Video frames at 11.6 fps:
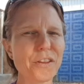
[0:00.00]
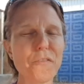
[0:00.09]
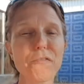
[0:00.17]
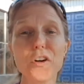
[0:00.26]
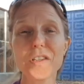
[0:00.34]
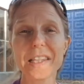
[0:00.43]
The
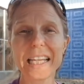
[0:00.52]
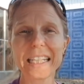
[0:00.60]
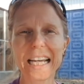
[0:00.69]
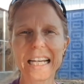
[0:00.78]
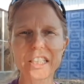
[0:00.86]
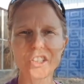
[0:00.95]
first thing
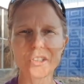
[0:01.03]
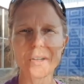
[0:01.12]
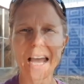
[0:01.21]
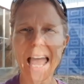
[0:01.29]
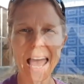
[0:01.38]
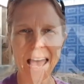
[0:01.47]
that I do
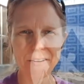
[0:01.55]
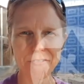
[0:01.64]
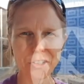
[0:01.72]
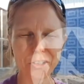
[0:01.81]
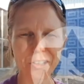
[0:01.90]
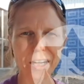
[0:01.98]

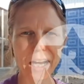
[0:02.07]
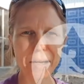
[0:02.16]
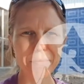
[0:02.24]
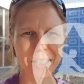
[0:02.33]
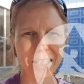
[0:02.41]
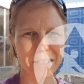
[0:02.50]
after
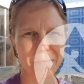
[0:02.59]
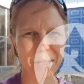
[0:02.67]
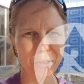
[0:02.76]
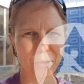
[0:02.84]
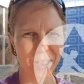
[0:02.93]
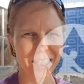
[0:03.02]
I'm done
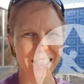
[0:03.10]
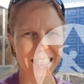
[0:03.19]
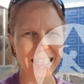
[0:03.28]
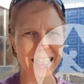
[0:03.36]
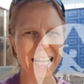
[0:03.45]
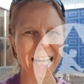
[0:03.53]
my
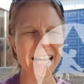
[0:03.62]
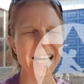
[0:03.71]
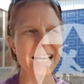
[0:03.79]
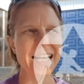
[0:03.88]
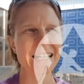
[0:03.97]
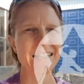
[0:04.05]
quarantine
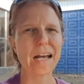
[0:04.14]
is...